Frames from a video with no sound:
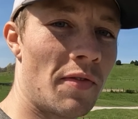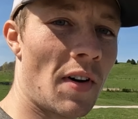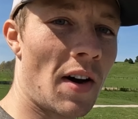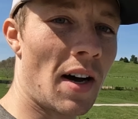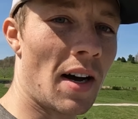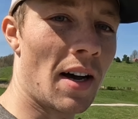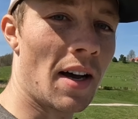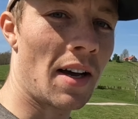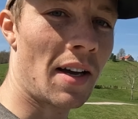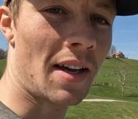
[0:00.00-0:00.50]

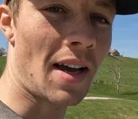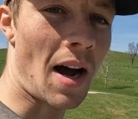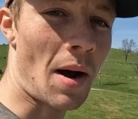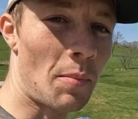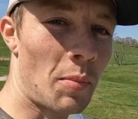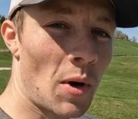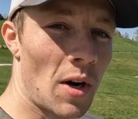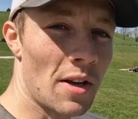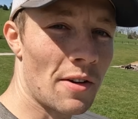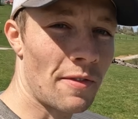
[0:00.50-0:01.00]
got
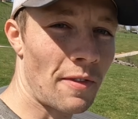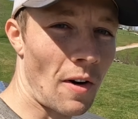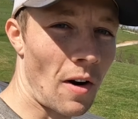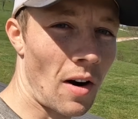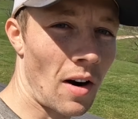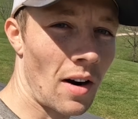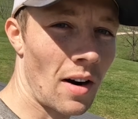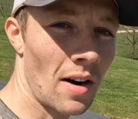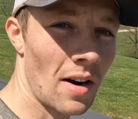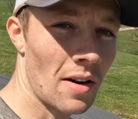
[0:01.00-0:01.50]
pretty
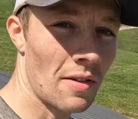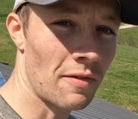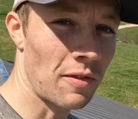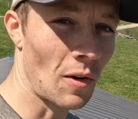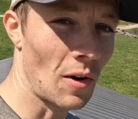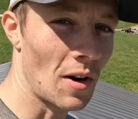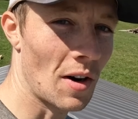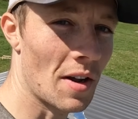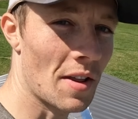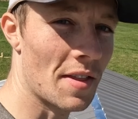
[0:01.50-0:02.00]
far
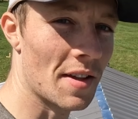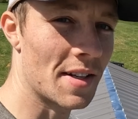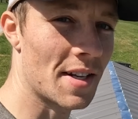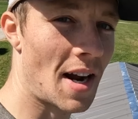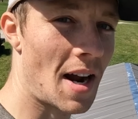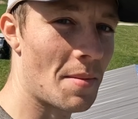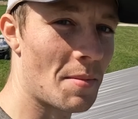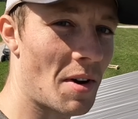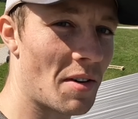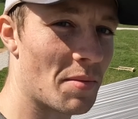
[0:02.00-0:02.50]
for the
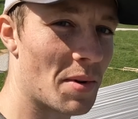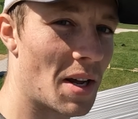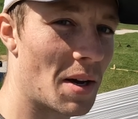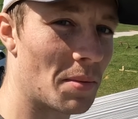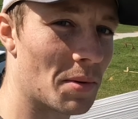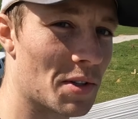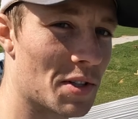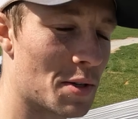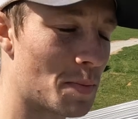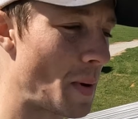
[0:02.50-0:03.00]
time I've been
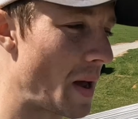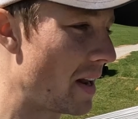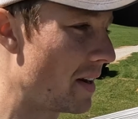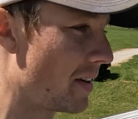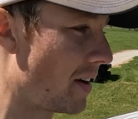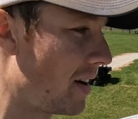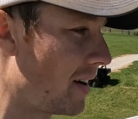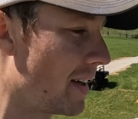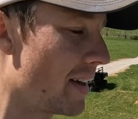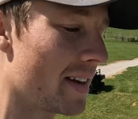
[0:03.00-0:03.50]
able to spend
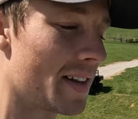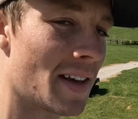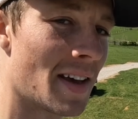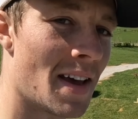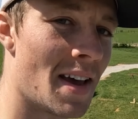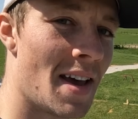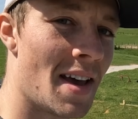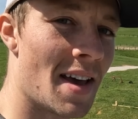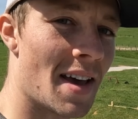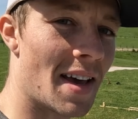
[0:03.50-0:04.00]
on it.
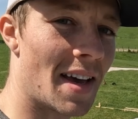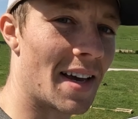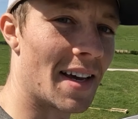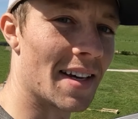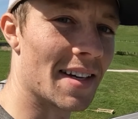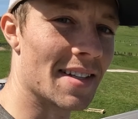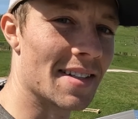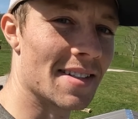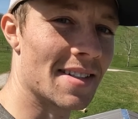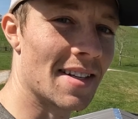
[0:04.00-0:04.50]

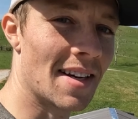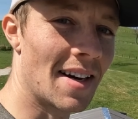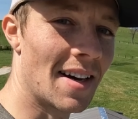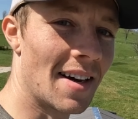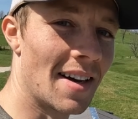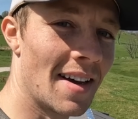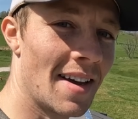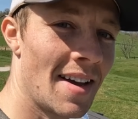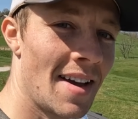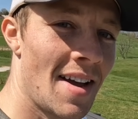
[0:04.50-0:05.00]
And
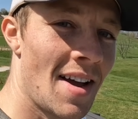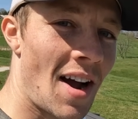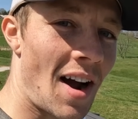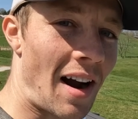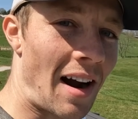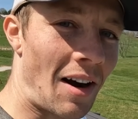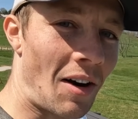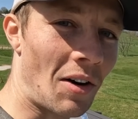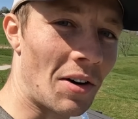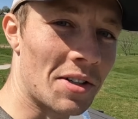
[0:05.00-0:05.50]

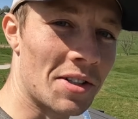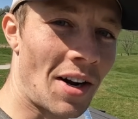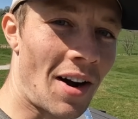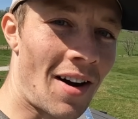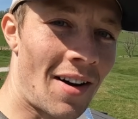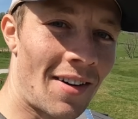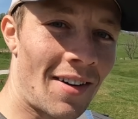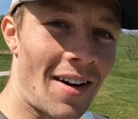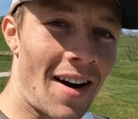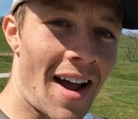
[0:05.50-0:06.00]
our
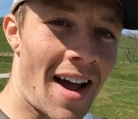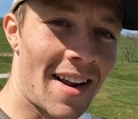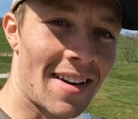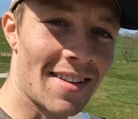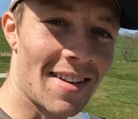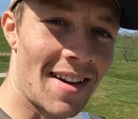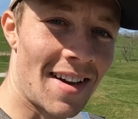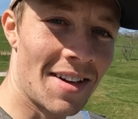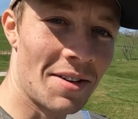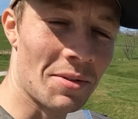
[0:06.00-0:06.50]
daughter,
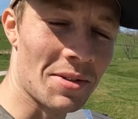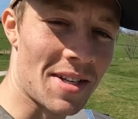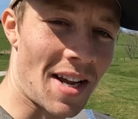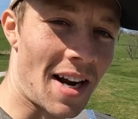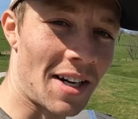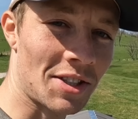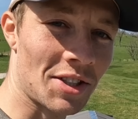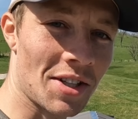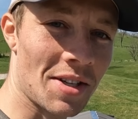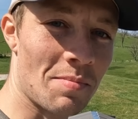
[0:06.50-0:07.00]
Adeline, was
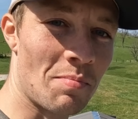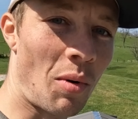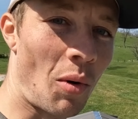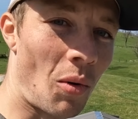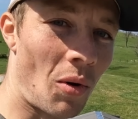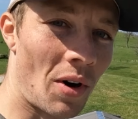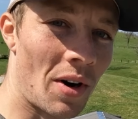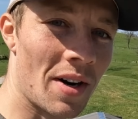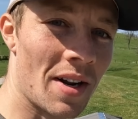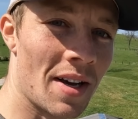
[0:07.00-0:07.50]
actually
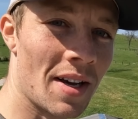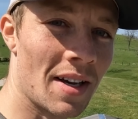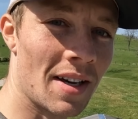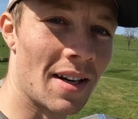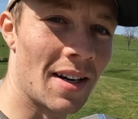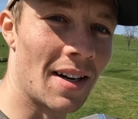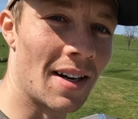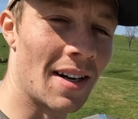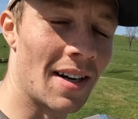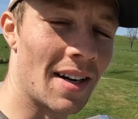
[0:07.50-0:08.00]
born
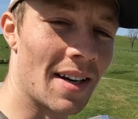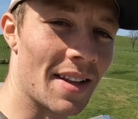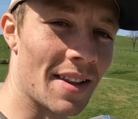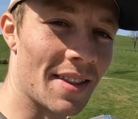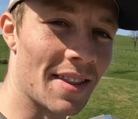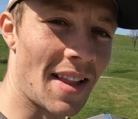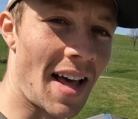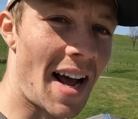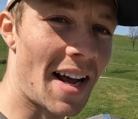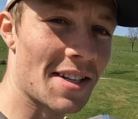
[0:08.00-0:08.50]

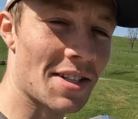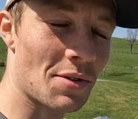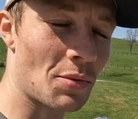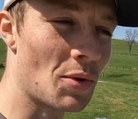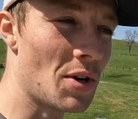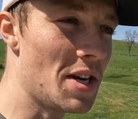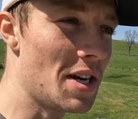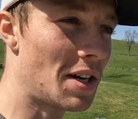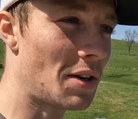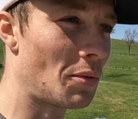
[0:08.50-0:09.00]
last
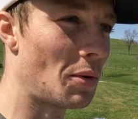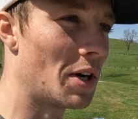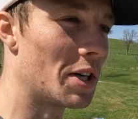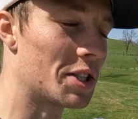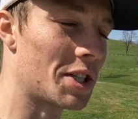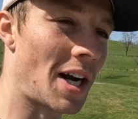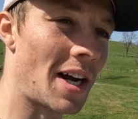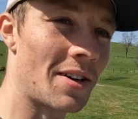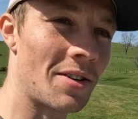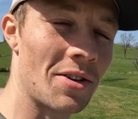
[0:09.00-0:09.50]
week,
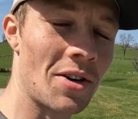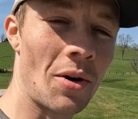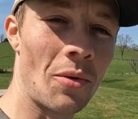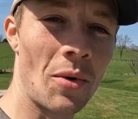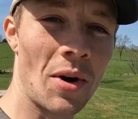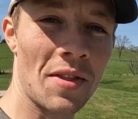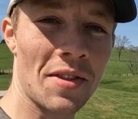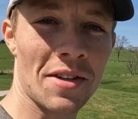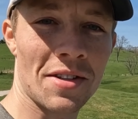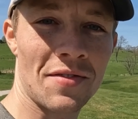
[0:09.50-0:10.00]
which I don't know
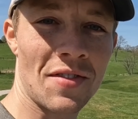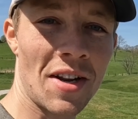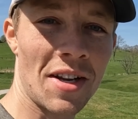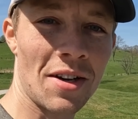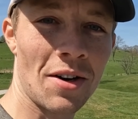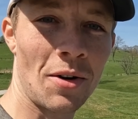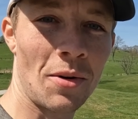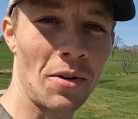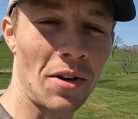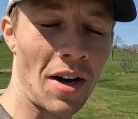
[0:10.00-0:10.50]
when this
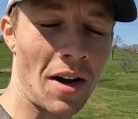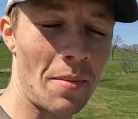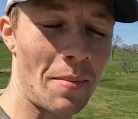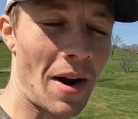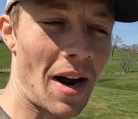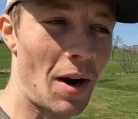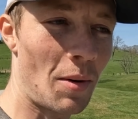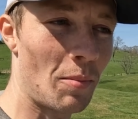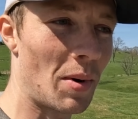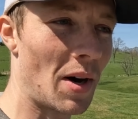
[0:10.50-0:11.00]
video will come
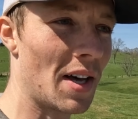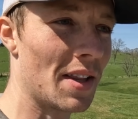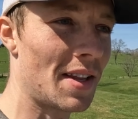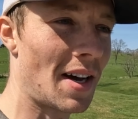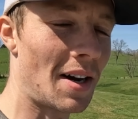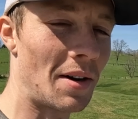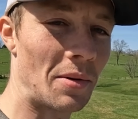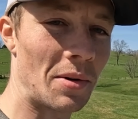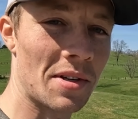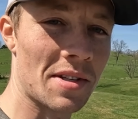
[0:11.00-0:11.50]
out, but
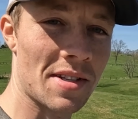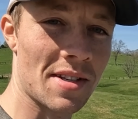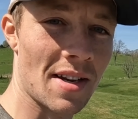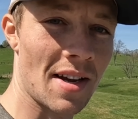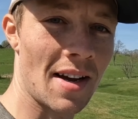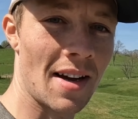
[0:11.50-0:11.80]
that was